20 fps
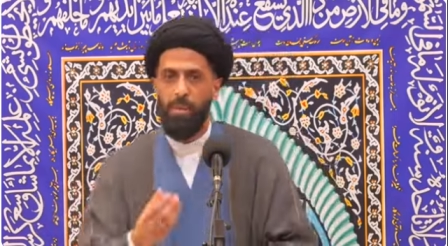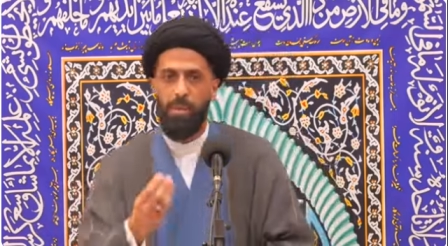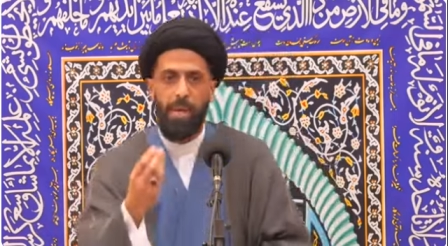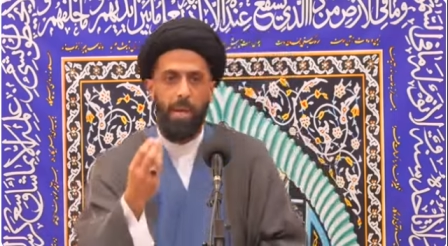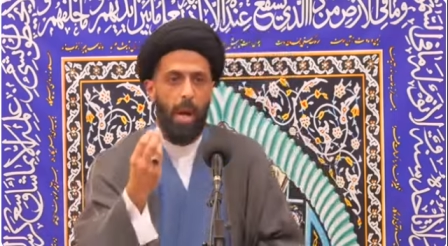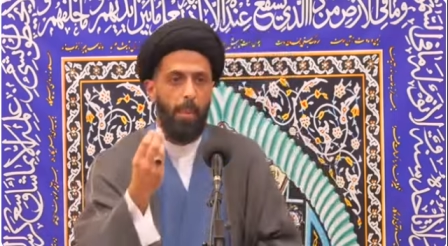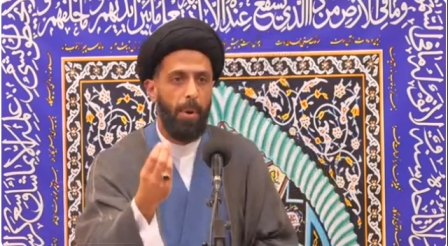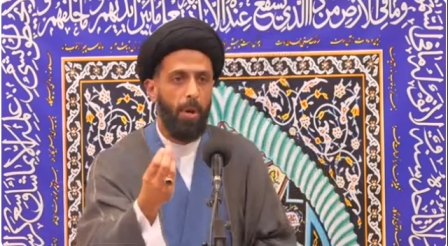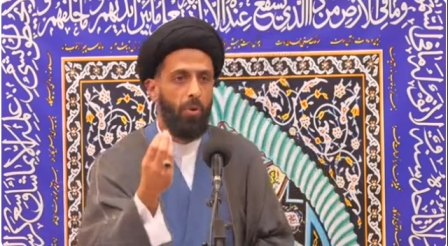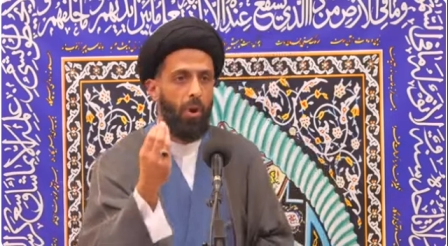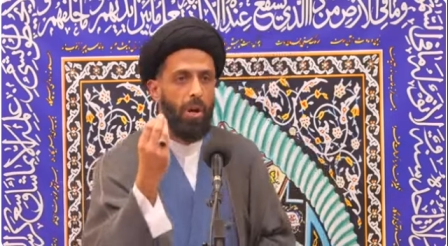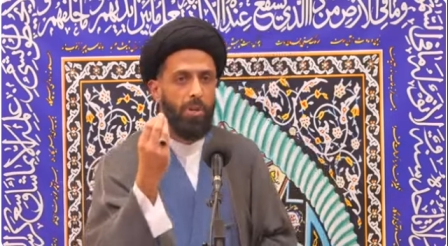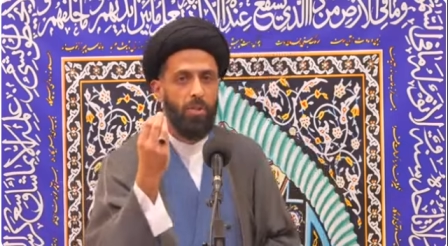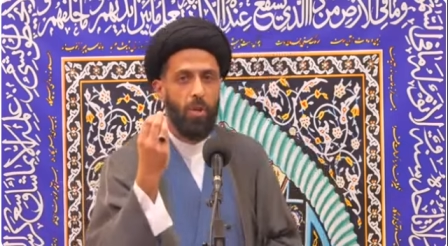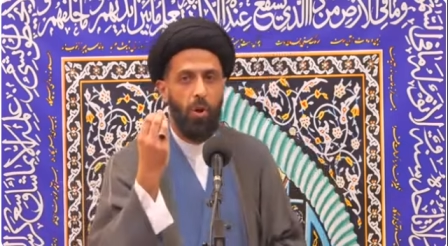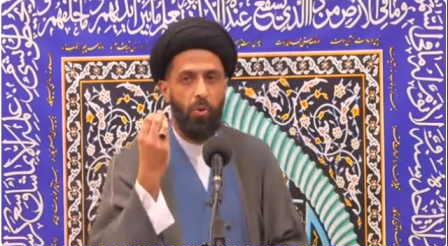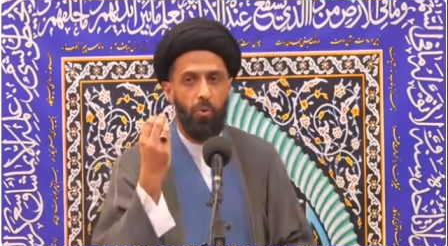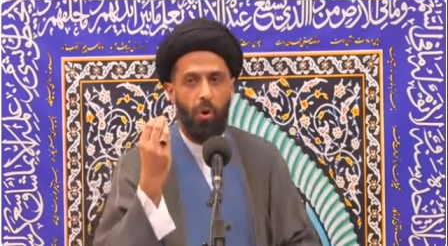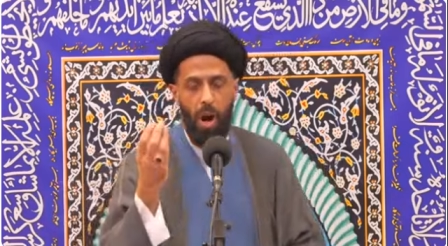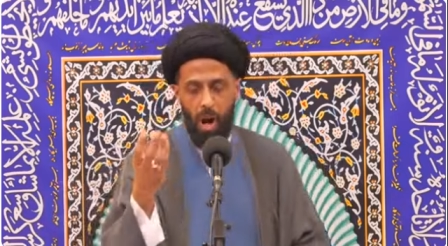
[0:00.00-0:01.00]
They come across
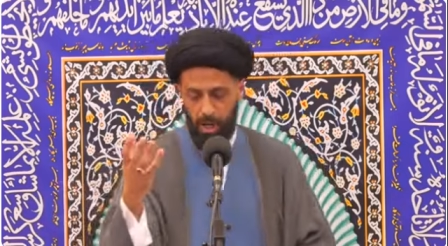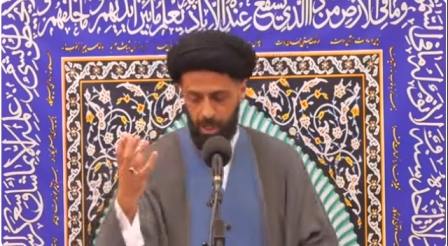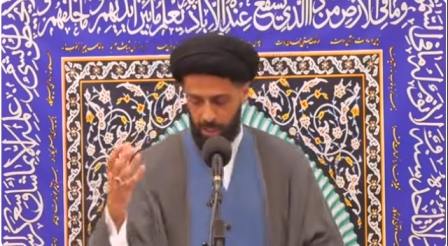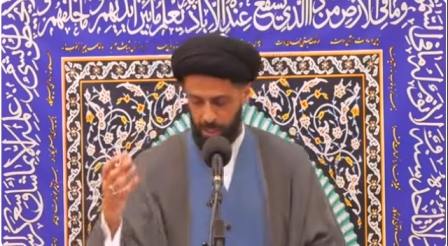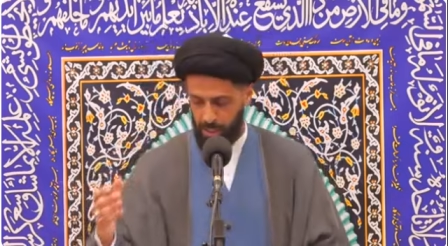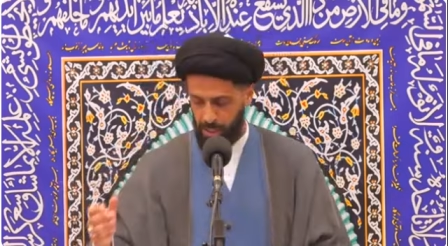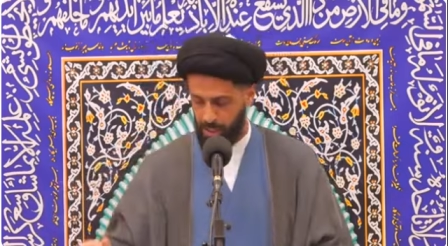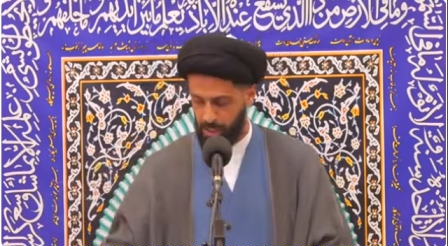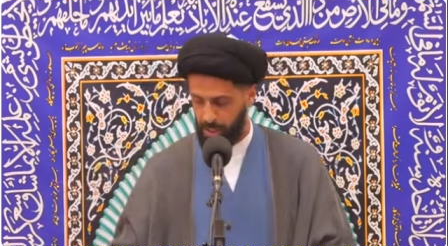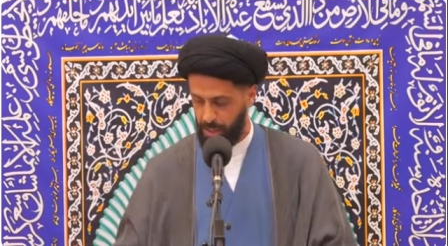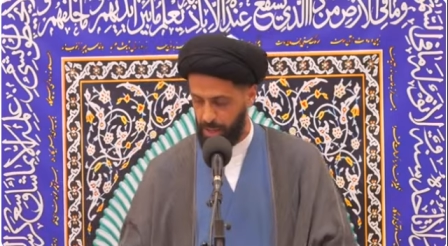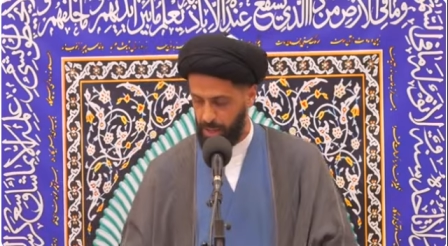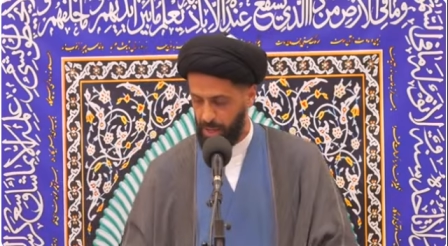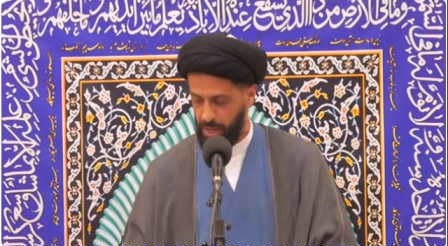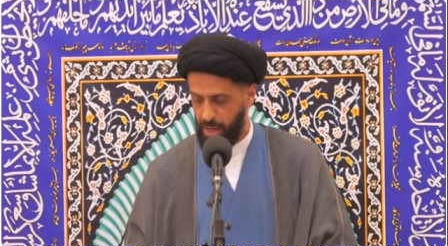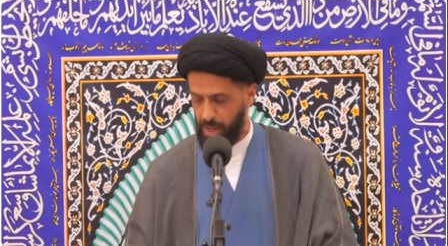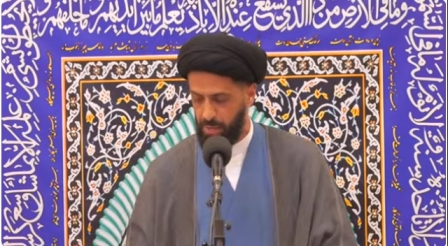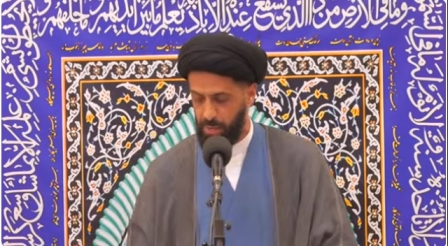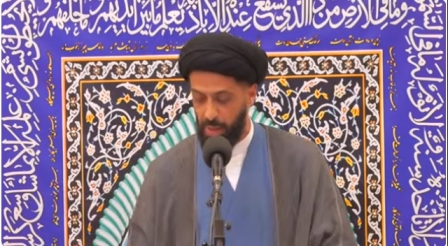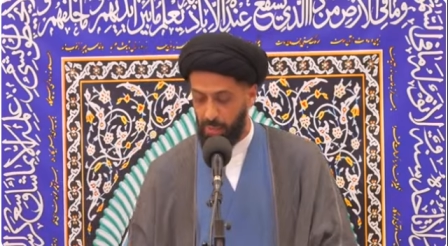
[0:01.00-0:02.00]
a rock
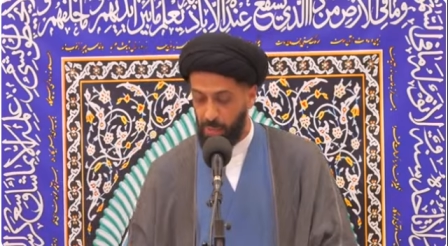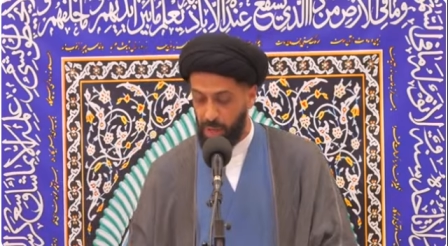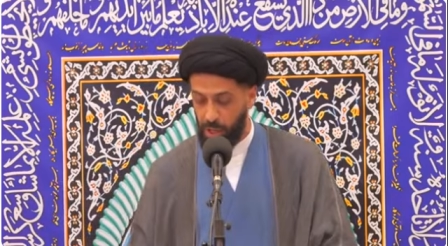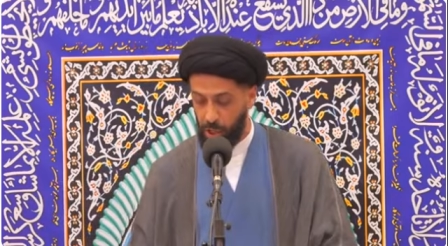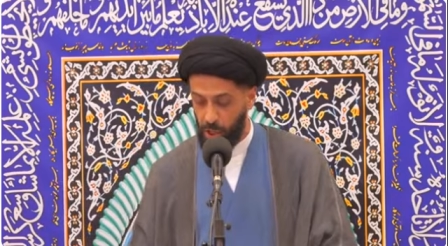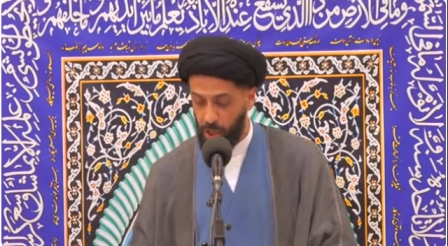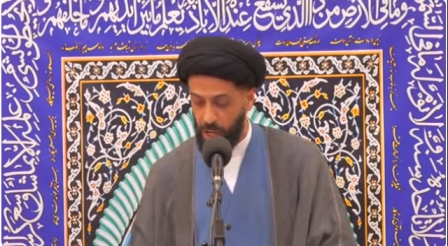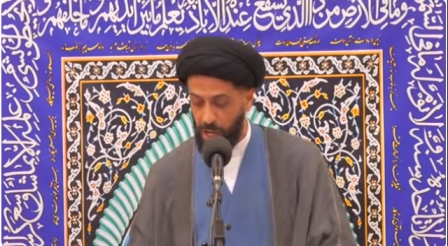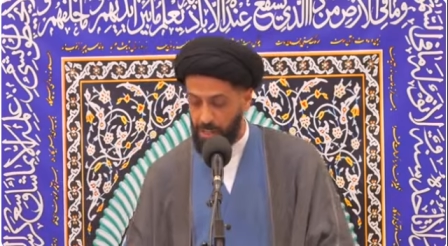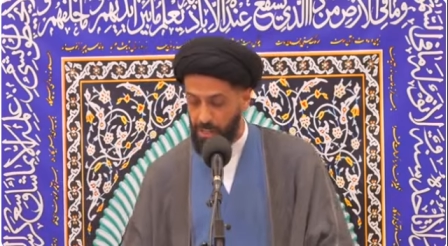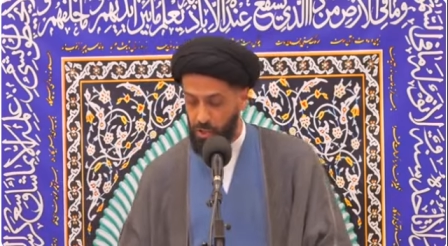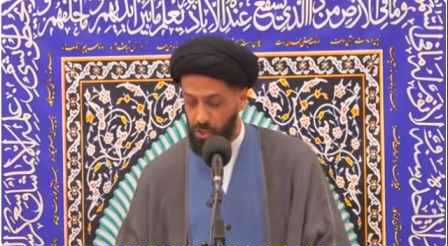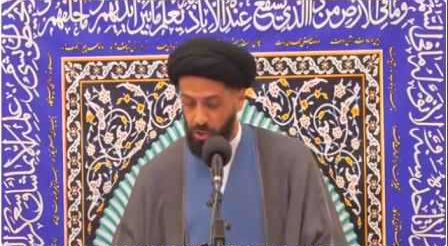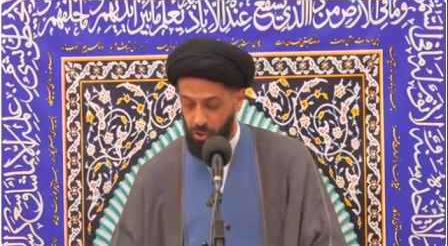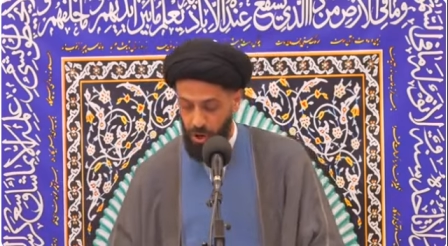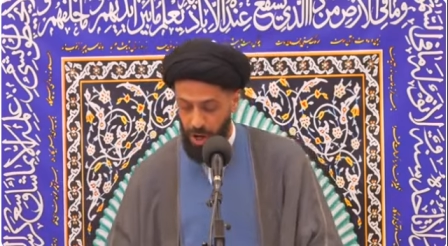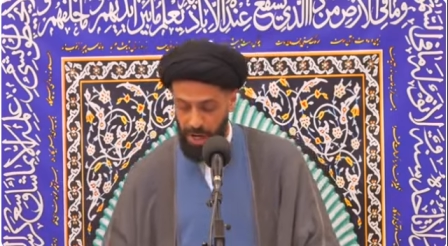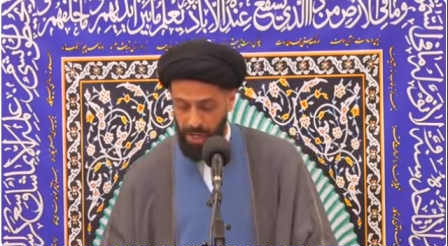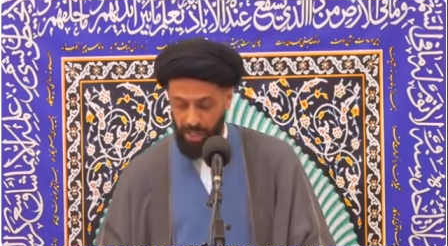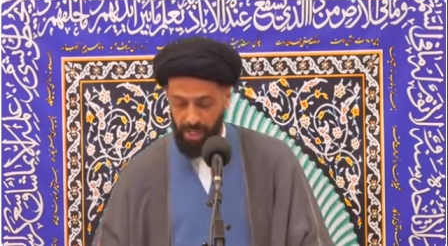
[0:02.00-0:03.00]
that they could not
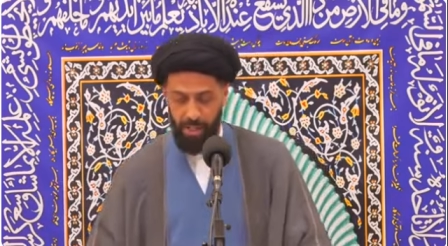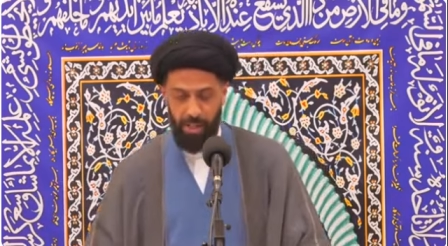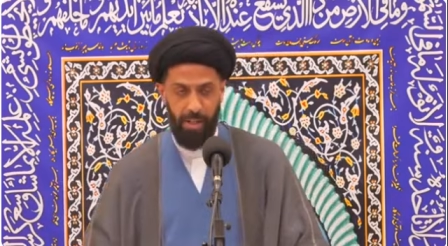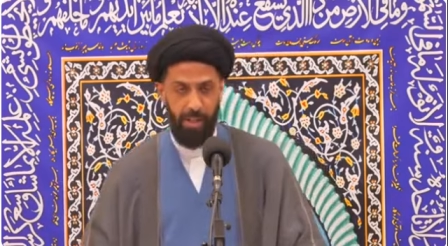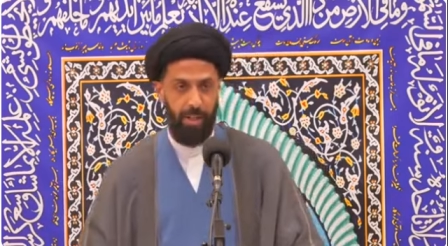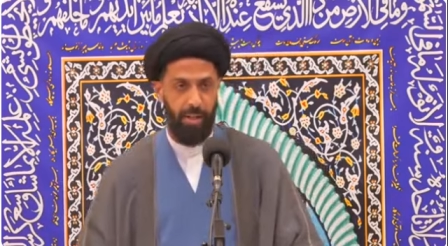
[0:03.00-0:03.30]
strike.